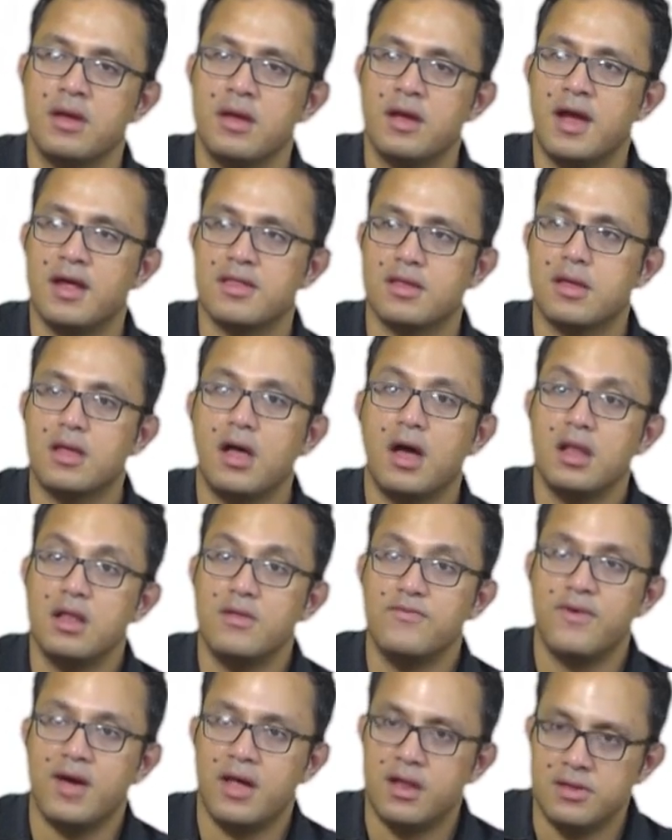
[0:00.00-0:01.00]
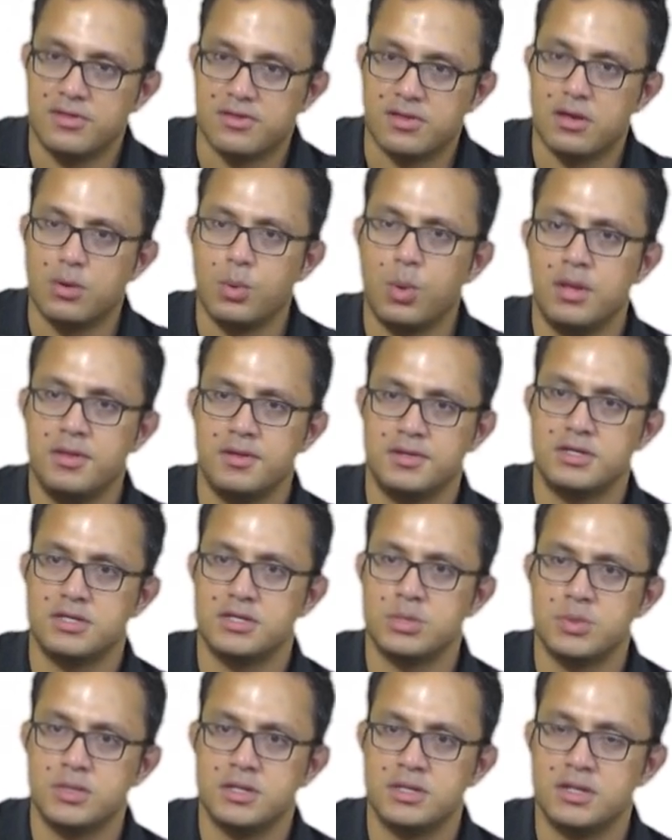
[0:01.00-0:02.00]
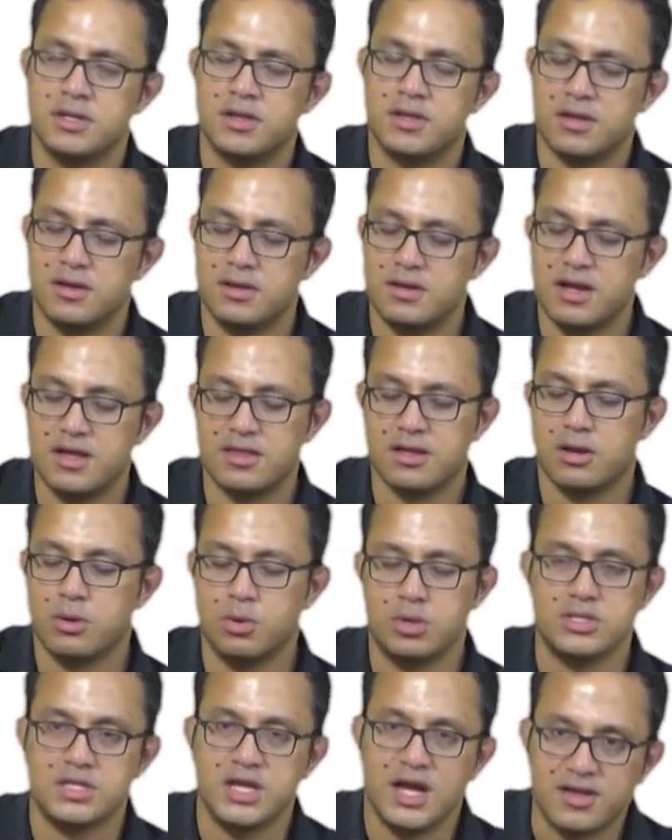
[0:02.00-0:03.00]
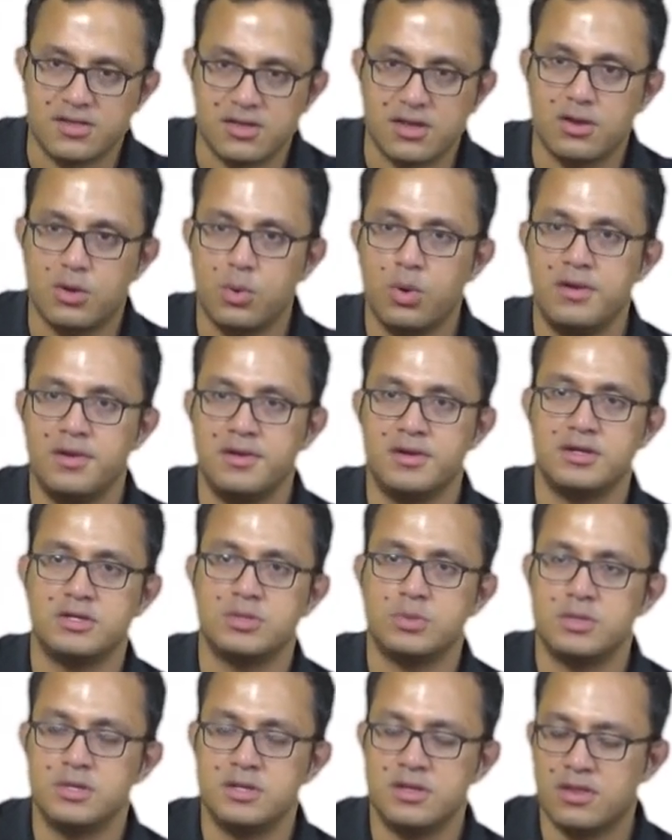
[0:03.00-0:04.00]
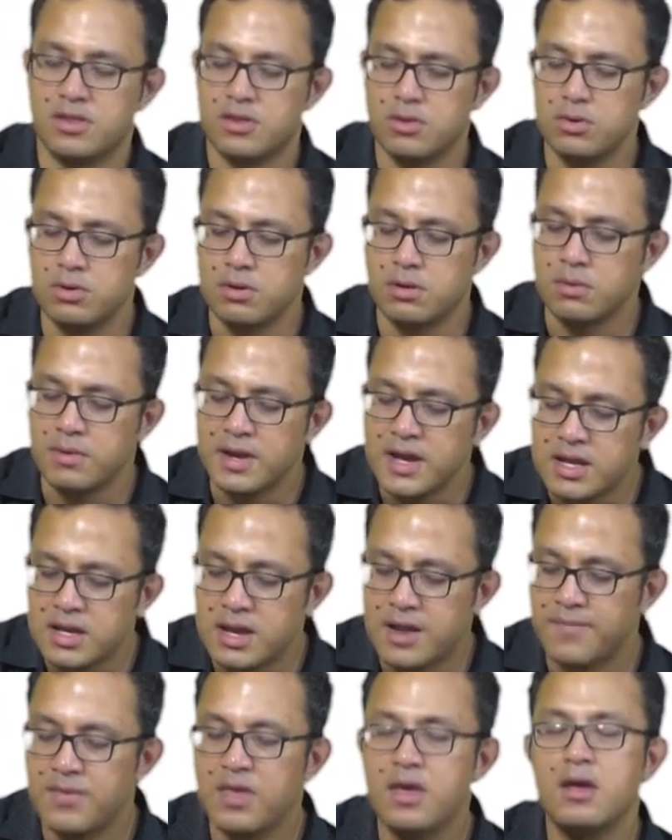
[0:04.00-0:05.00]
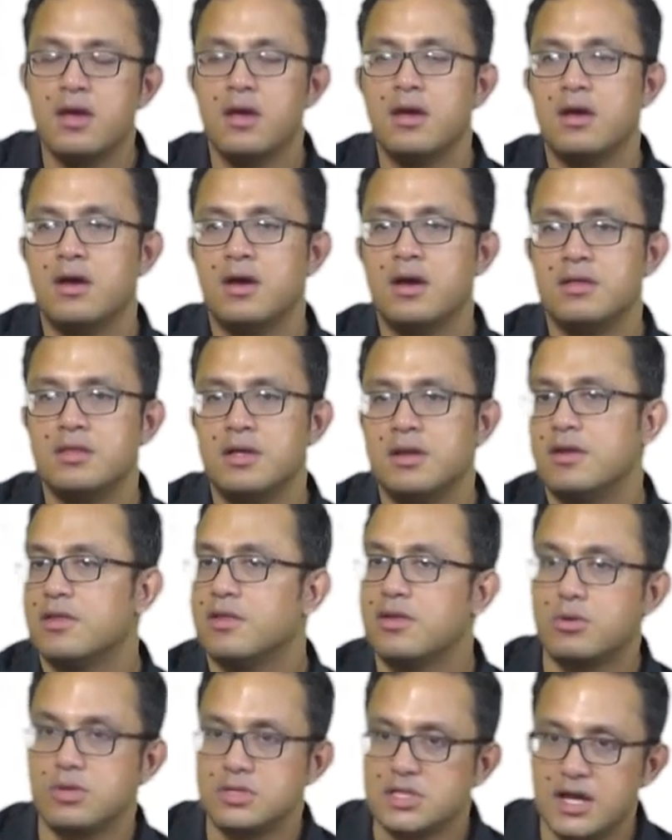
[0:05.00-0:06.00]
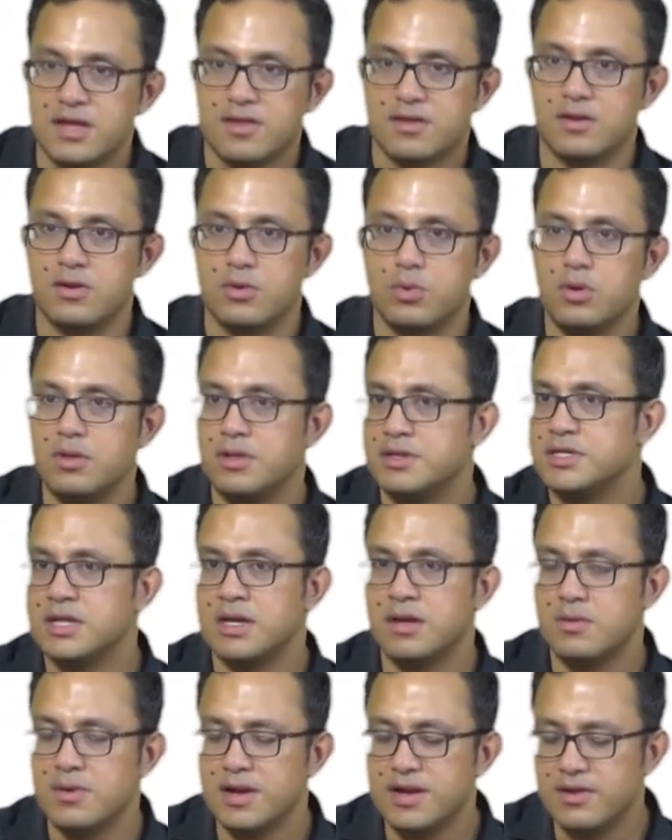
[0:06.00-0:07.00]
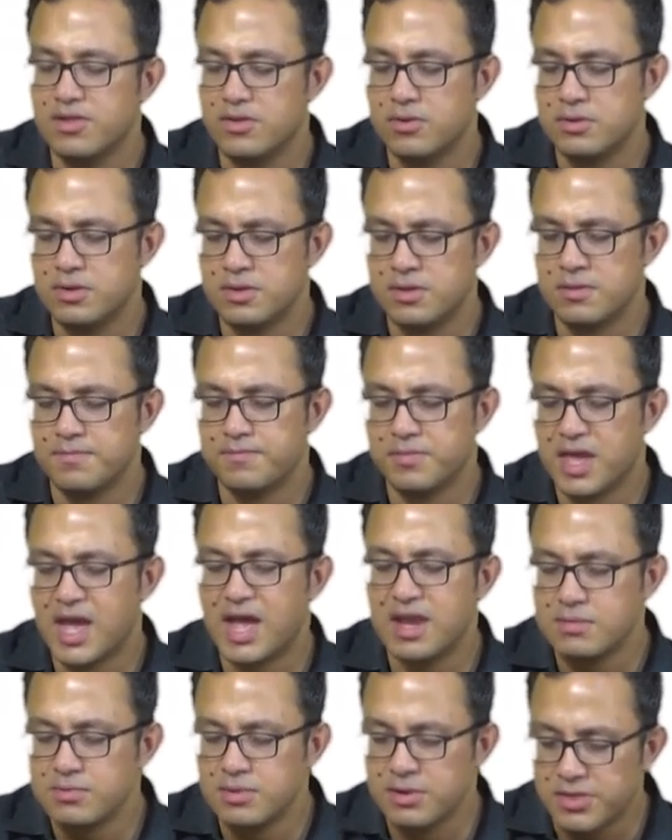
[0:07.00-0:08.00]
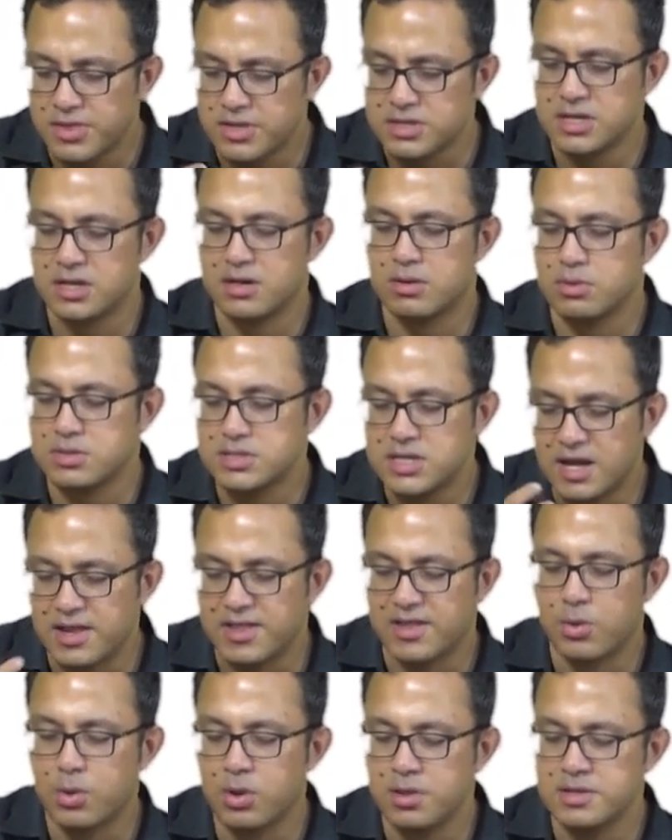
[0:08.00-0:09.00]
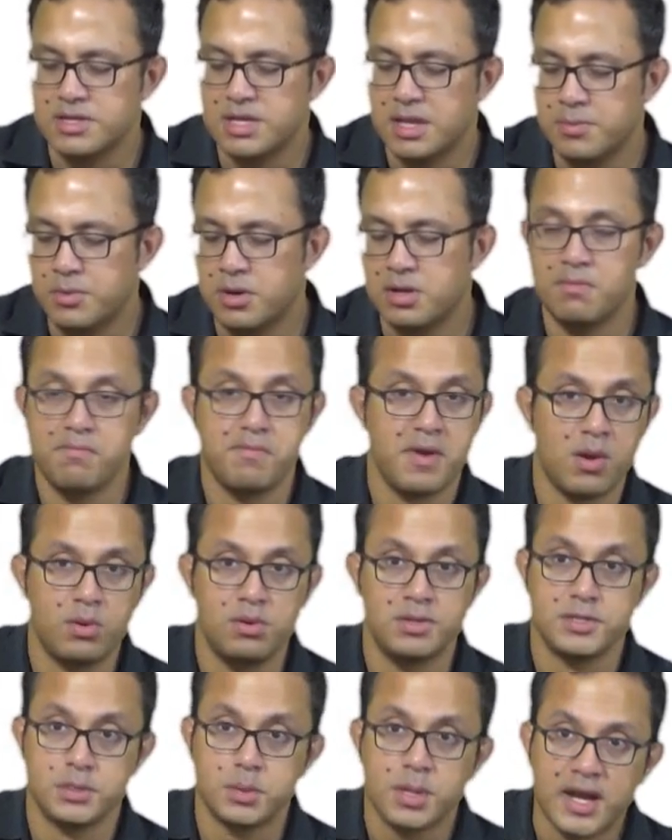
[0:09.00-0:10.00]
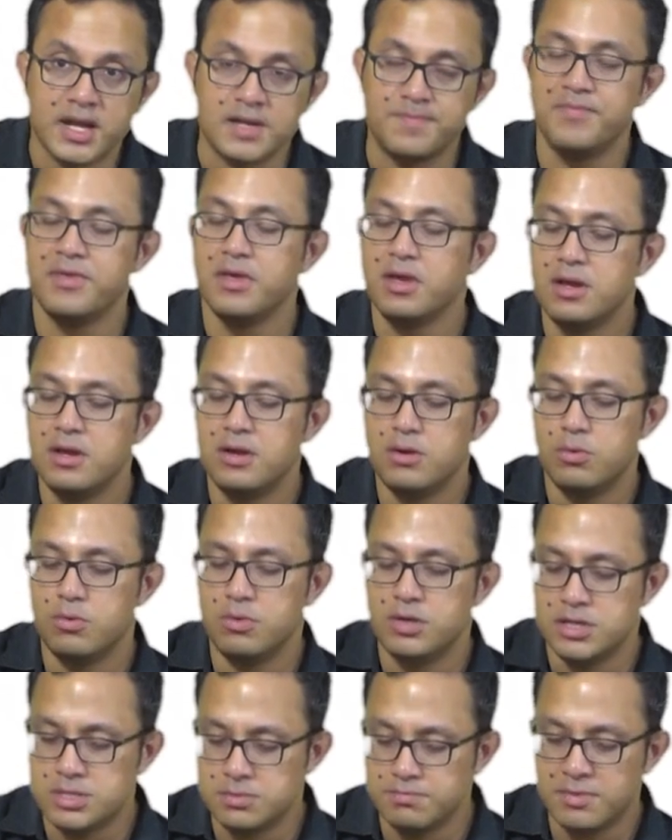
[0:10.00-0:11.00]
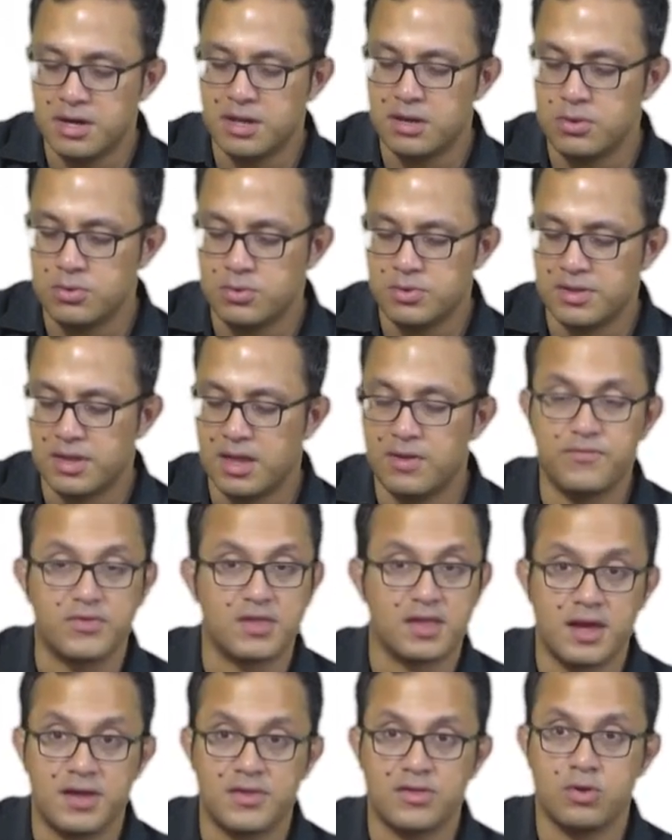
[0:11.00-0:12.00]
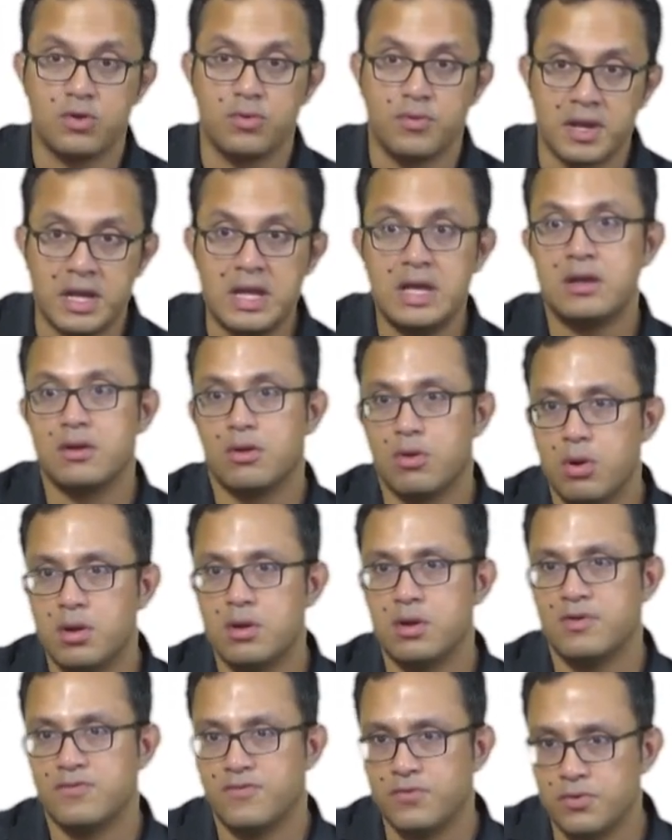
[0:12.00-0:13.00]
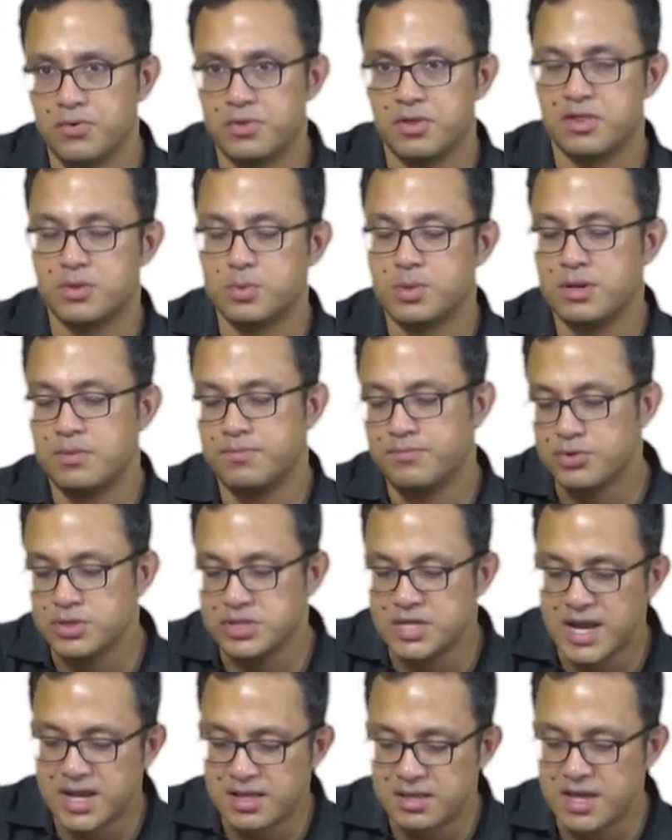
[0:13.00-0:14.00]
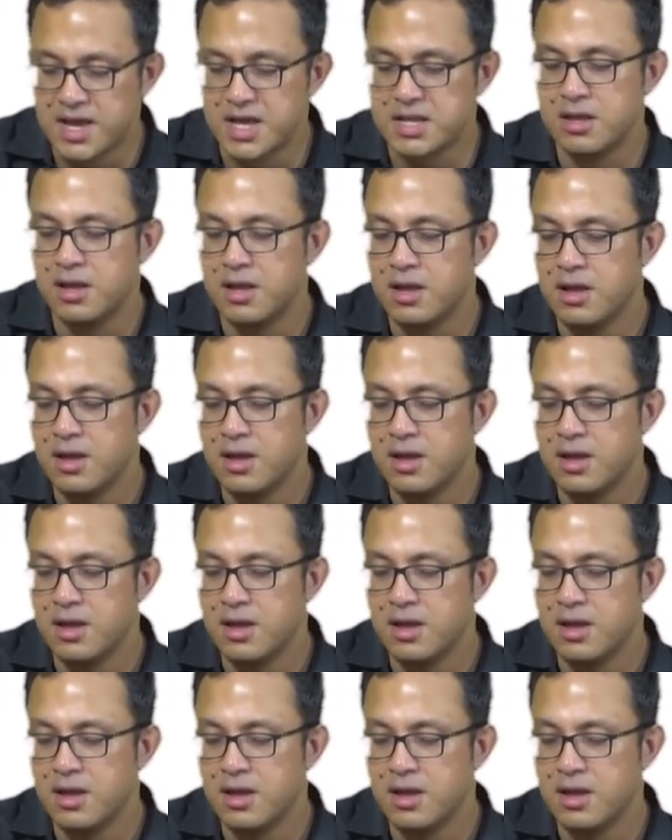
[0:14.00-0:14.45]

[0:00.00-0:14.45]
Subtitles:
it has a carnivalesque quality to it. It has a grotesque quality to it. It's so greedy that it's grotesque in quality, right? So there's a cannibalistic, grotesque quality about imperial trade, which Marlowe is emphasizing over here. And Conrad, of course, is trying to project that